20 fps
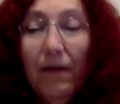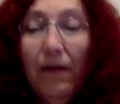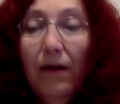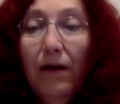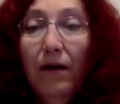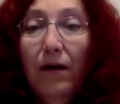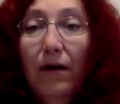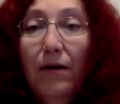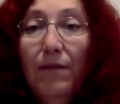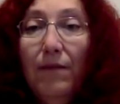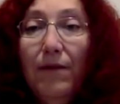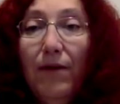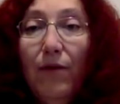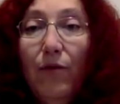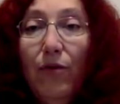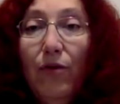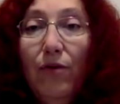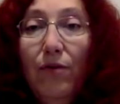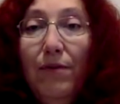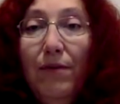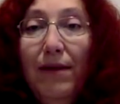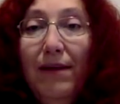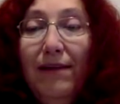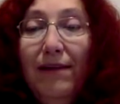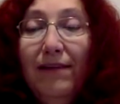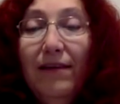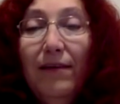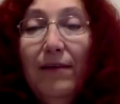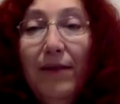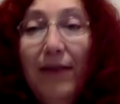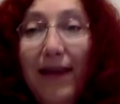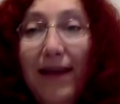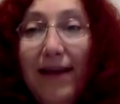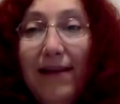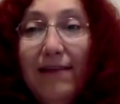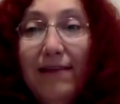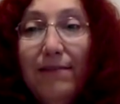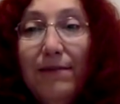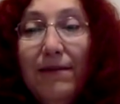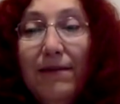Um, there will be some
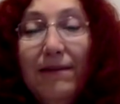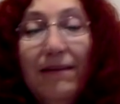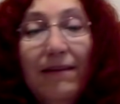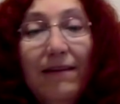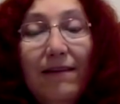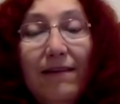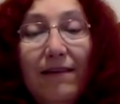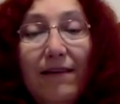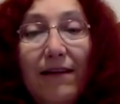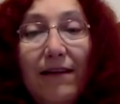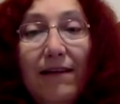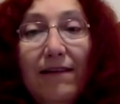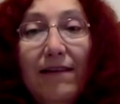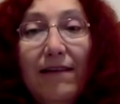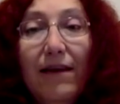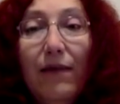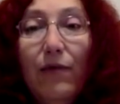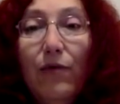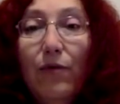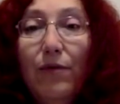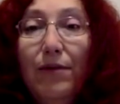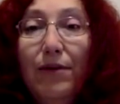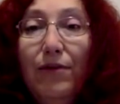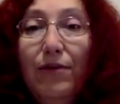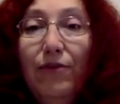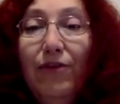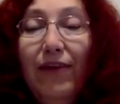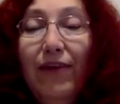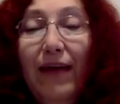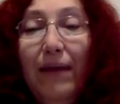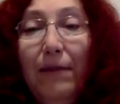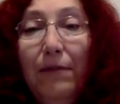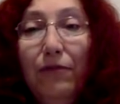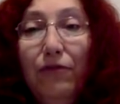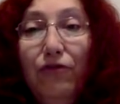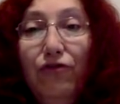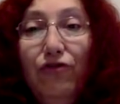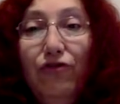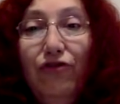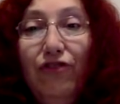enhancements in the sense that we'll be using Apple
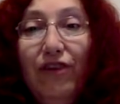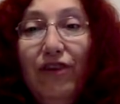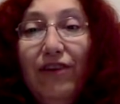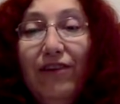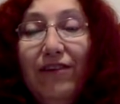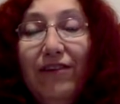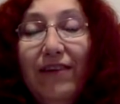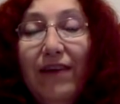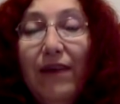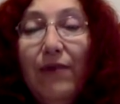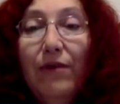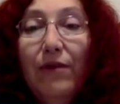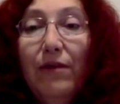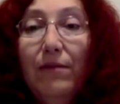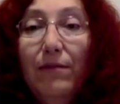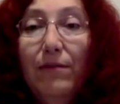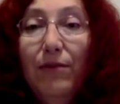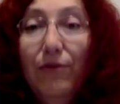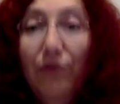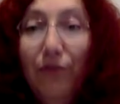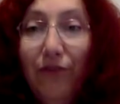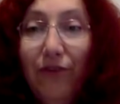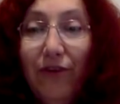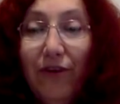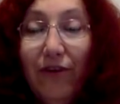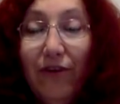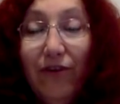two G S sound and music,